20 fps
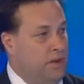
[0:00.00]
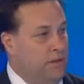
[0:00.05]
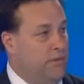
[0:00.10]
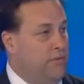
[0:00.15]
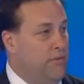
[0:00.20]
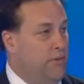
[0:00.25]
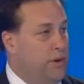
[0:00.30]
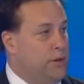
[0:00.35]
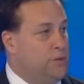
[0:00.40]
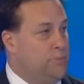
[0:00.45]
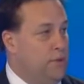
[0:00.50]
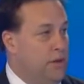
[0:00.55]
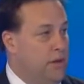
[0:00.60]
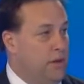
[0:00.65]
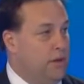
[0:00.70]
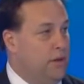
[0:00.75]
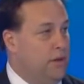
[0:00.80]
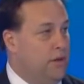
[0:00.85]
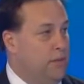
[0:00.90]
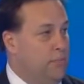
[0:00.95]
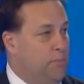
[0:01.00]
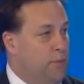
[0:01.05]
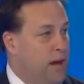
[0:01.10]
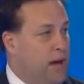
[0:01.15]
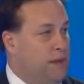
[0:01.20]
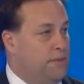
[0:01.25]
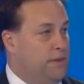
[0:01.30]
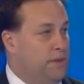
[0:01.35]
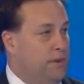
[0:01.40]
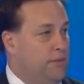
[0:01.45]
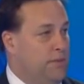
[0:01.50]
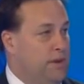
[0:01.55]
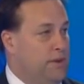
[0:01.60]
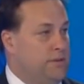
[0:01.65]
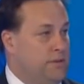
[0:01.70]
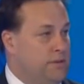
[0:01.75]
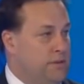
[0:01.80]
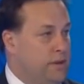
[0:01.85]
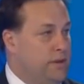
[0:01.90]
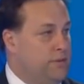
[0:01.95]
The first being the passing of
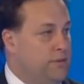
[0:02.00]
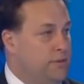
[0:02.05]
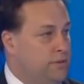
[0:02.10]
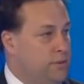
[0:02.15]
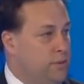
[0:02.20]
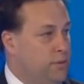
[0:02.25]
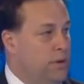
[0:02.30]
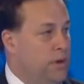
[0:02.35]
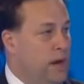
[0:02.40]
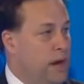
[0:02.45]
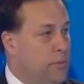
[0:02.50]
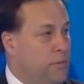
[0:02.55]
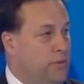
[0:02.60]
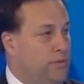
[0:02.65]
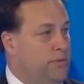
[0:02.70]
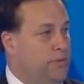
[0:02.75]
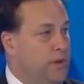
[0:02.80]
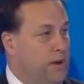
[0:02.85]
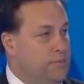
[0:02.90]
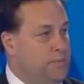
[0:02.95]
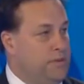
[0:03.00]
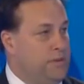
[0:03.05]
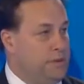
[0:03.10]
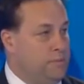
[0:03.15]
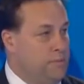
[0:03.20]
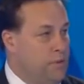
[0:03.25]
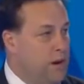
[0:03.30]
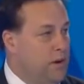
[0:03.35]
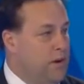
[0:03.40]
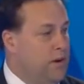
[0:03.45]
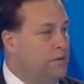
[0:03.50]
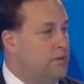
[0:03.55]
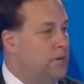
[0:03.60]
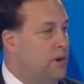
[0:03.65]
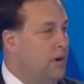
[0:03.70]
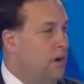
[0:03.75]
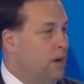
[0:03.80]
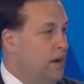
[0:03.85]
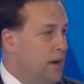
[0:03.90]
legislation to enable same sex marriage,